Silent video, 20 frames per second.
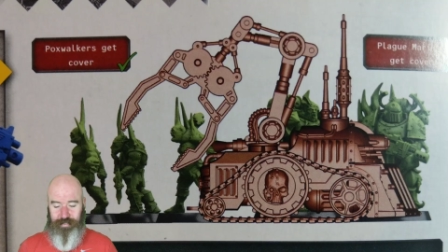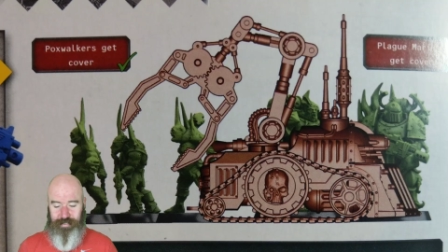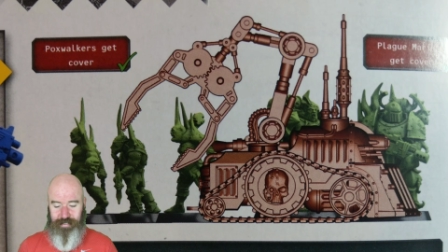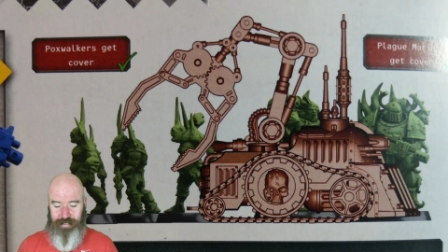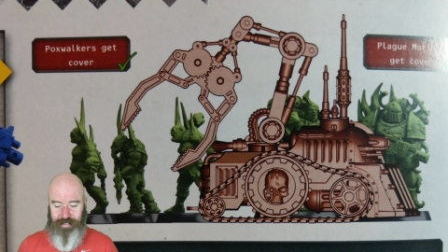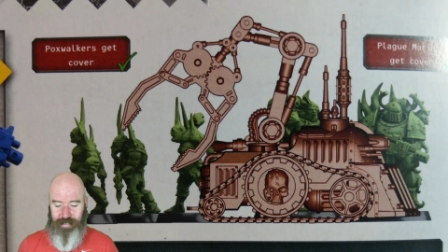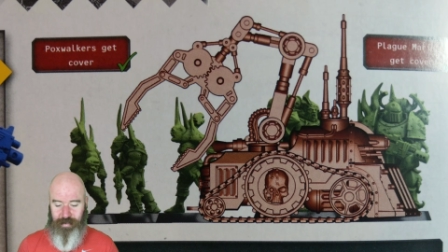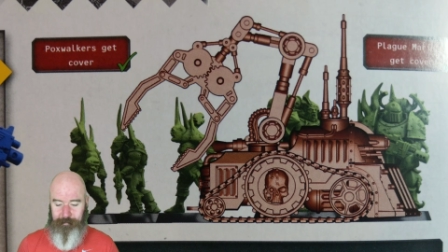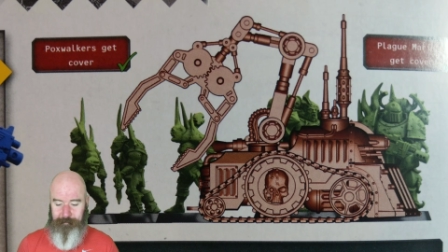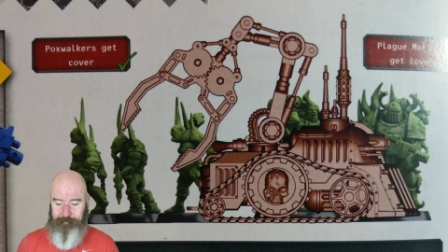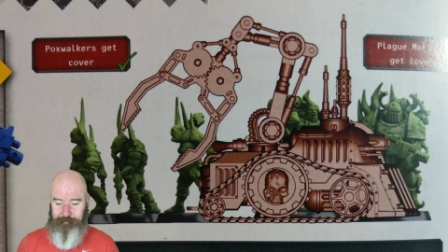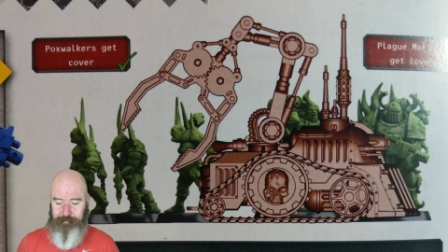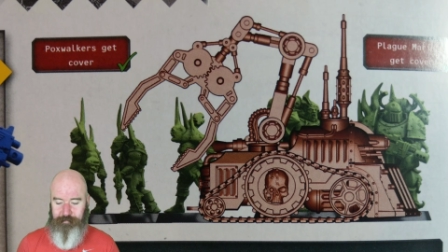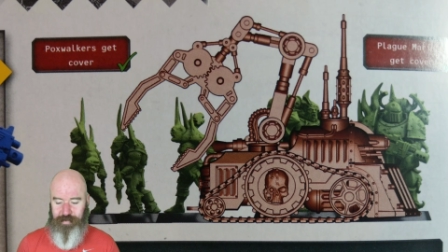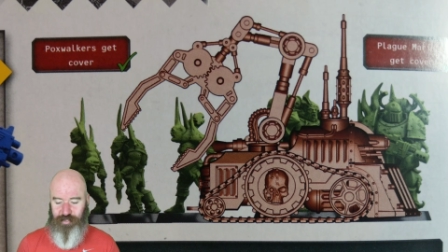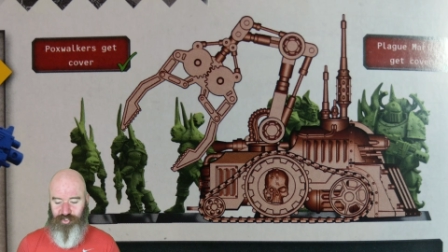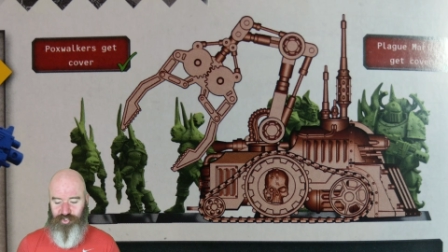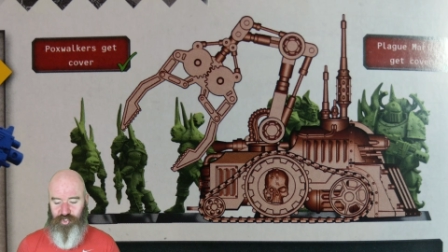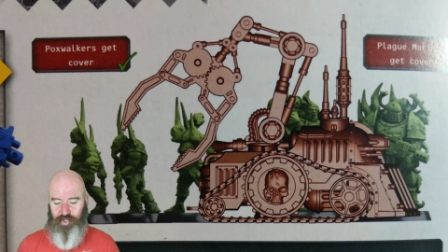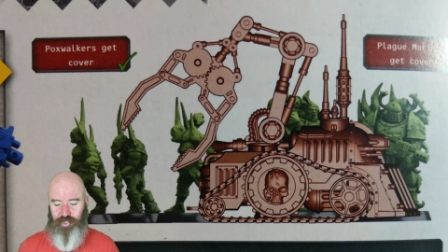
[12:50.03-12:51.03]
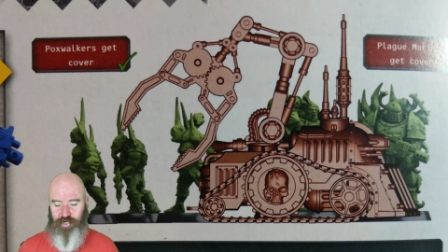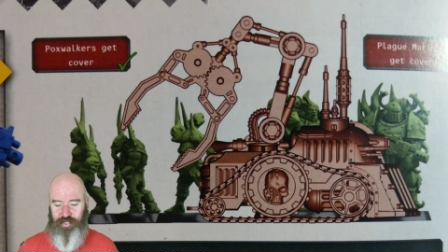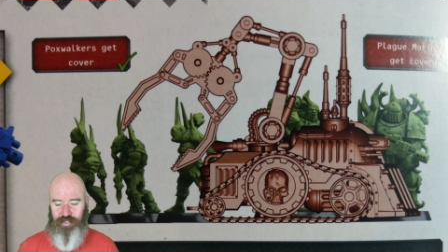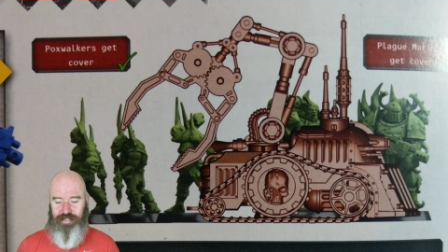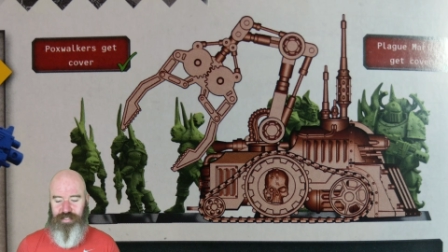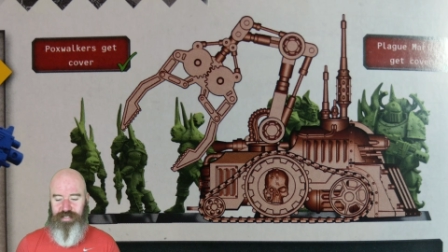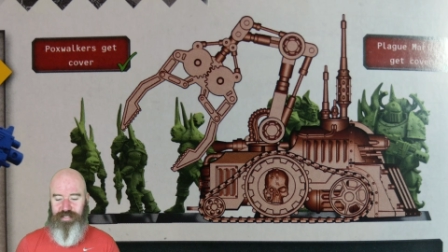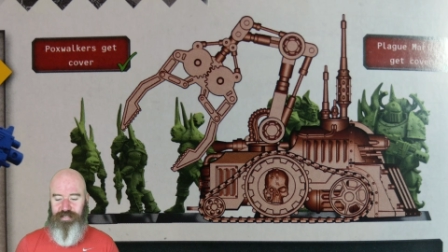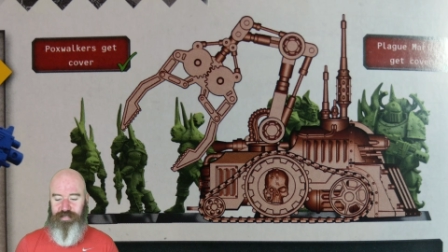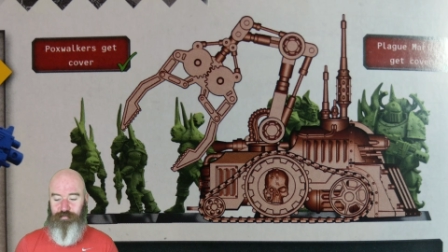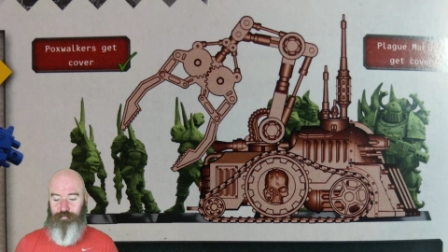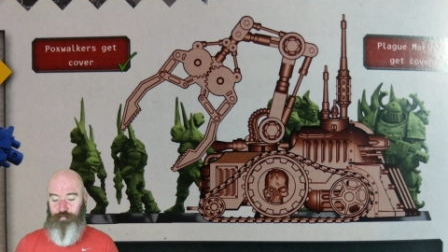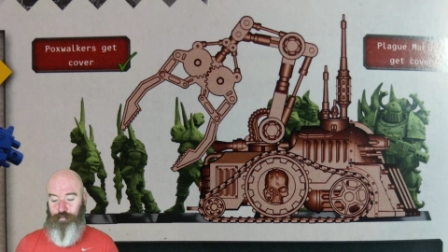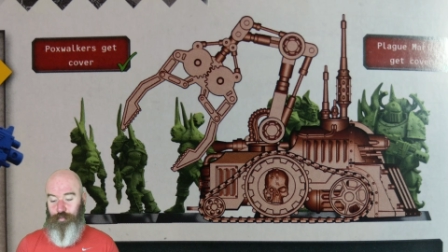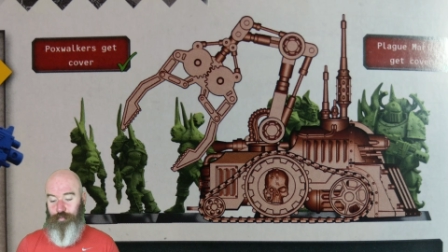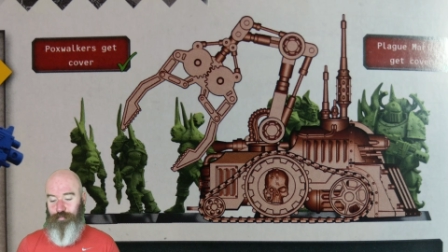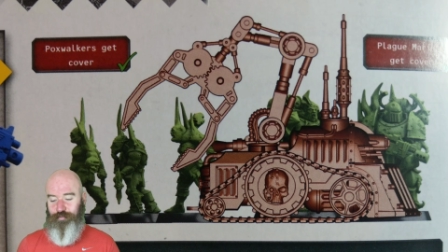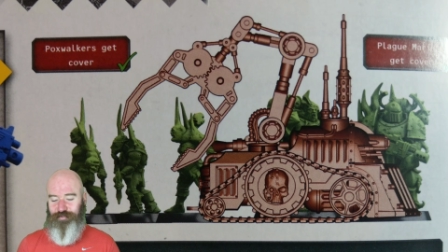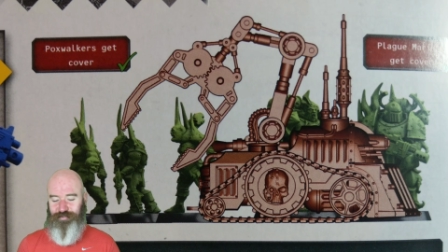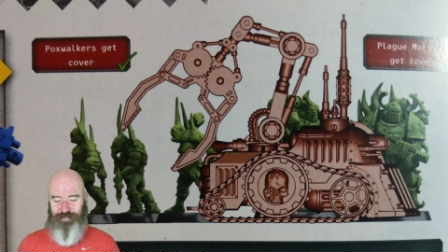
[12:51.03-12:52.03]
the mission, the
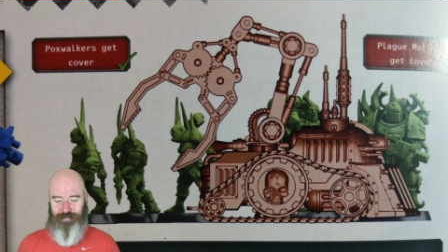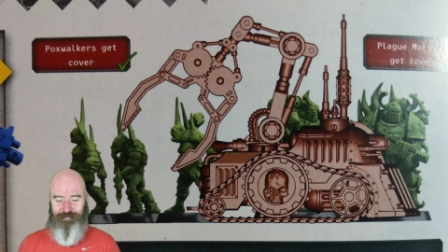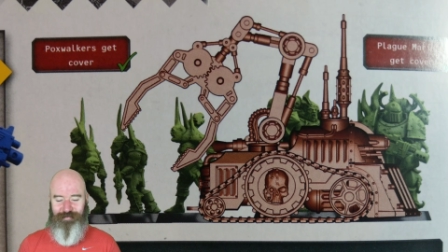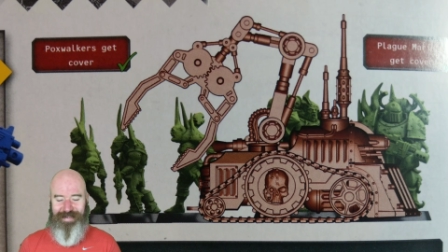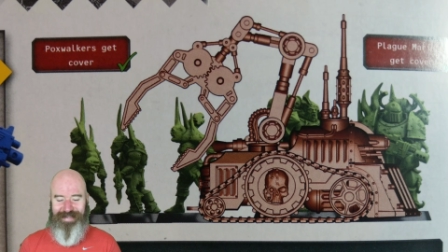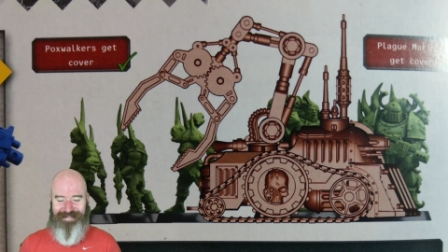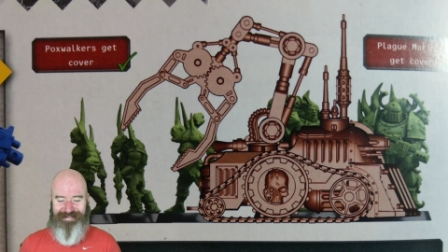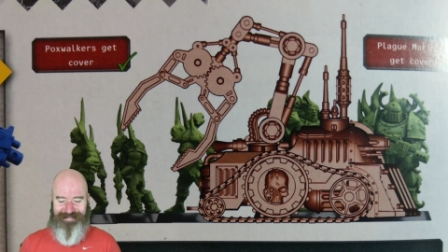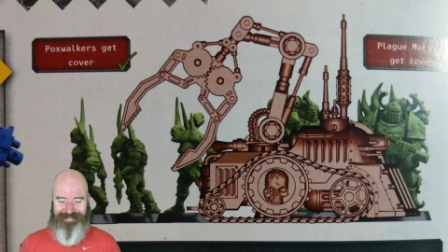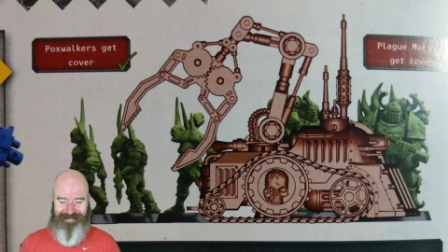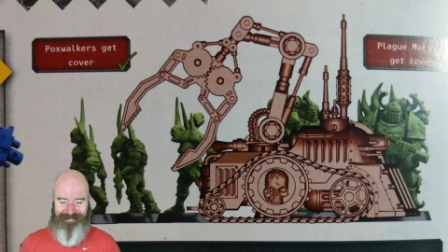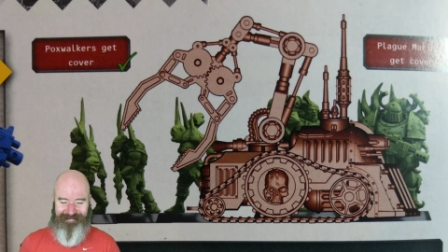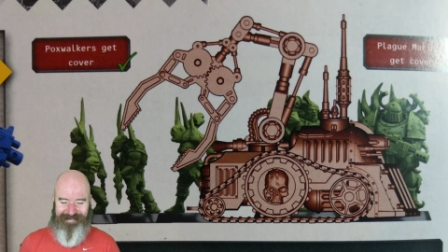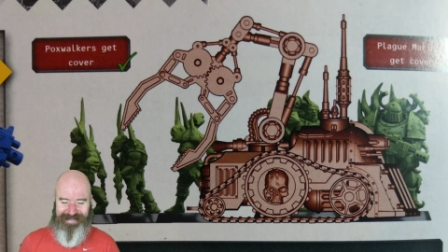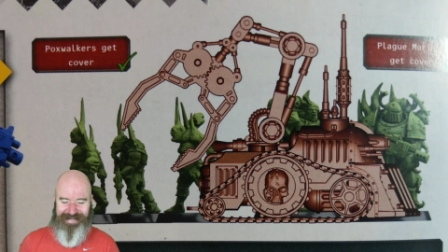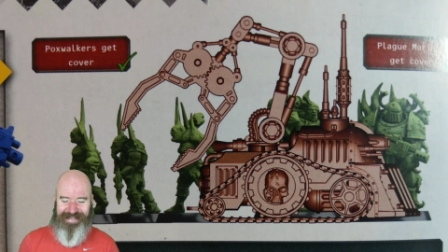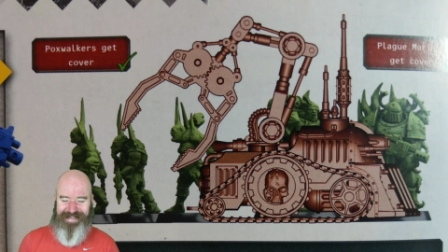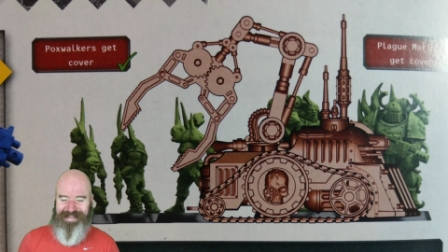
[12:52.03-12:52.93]
rules terrain, sorry.